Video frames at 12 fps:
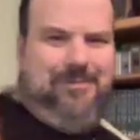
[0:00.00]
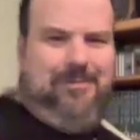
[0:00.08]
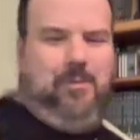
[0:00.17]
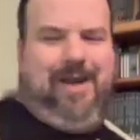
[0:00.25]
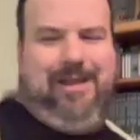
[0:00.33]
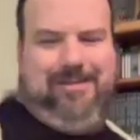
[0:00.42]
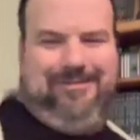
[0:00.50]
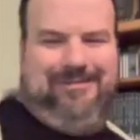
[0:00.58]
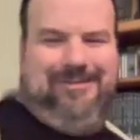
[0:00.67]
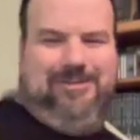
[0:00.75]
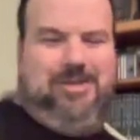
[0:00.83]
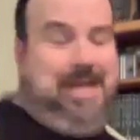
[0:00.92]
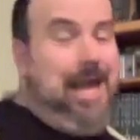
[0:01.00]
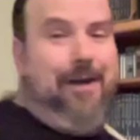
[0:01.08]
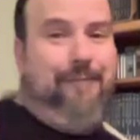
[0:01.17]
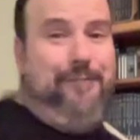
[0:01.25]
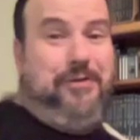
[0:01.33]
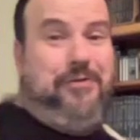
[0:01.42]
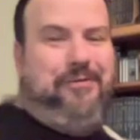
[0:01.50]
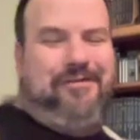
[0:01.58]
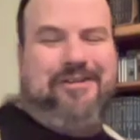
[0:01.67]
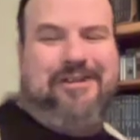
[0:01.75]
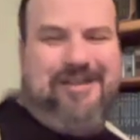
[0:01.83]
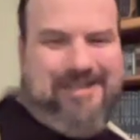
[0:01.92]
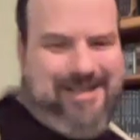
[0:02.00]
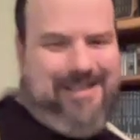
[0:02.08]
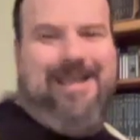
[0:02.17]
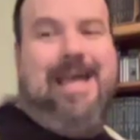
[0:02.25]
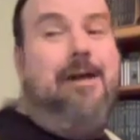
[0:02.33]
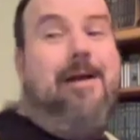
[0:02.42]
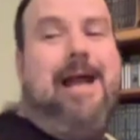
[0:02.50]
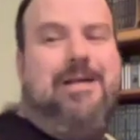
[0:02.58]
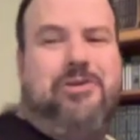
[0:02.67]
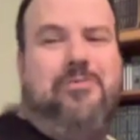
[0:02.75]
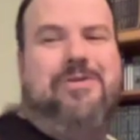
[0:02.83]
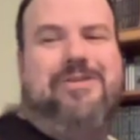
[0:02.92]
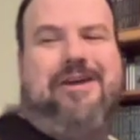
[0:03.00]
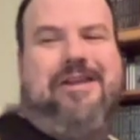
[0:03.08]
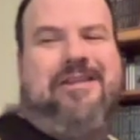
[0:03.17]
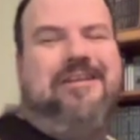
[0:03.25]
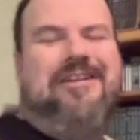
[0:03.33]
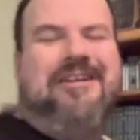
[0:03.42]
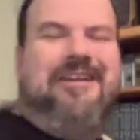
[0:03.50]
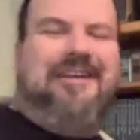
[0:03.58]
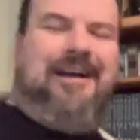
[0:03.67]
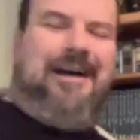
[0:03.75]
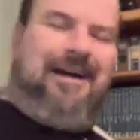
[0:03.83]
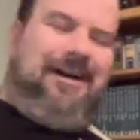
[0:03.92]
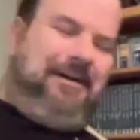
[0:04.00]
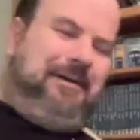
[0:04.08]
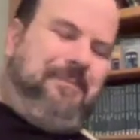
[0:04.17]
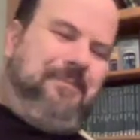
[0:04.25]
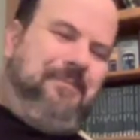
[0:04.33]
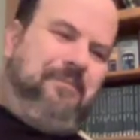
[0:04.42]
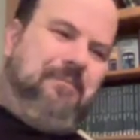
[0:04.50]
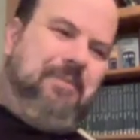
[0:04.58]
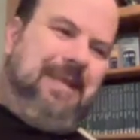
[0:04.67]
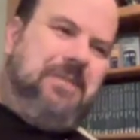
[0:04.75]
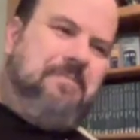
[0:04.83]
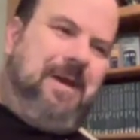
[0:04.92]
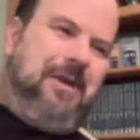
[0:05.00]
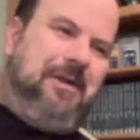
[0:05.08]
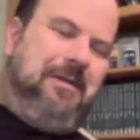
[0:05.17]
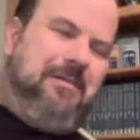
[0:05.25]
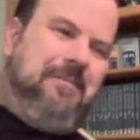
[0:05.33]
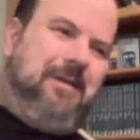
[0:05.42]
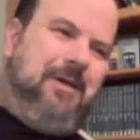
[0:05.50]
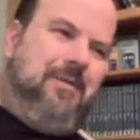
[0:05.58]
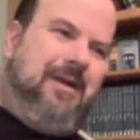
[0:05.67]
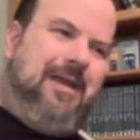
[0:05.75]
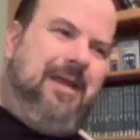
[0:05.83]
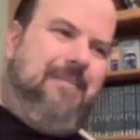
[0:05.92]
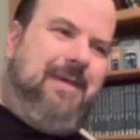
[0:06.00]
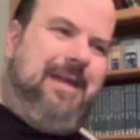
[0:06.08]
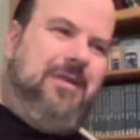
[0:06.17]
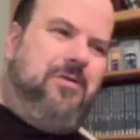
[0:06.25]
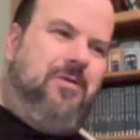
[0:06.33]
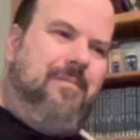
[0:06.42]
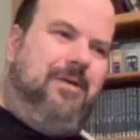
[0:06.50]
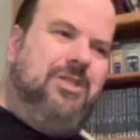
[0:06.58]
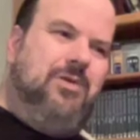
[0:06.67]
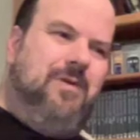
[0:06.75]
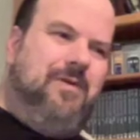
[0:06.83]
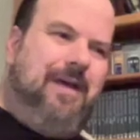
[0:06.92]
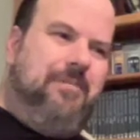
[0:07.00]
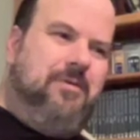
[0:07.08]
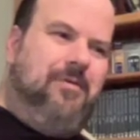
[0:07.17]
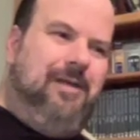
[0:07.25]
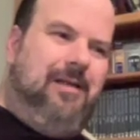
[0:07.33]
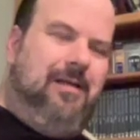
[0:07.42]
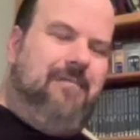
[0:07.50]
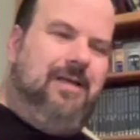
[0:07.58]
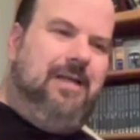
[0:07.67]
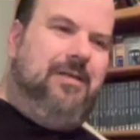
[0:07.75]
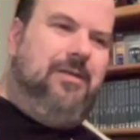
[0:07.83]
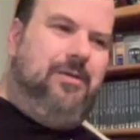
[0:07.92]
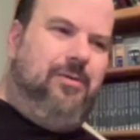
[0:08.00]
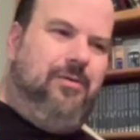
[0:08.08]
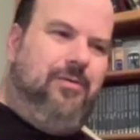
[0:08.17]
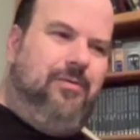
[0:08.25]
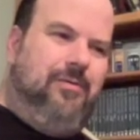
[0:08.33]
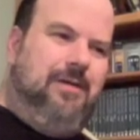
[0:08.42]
Why? She had her food. The interaction was done. But that's my one Katie Manning story. But she was absolutely lovely to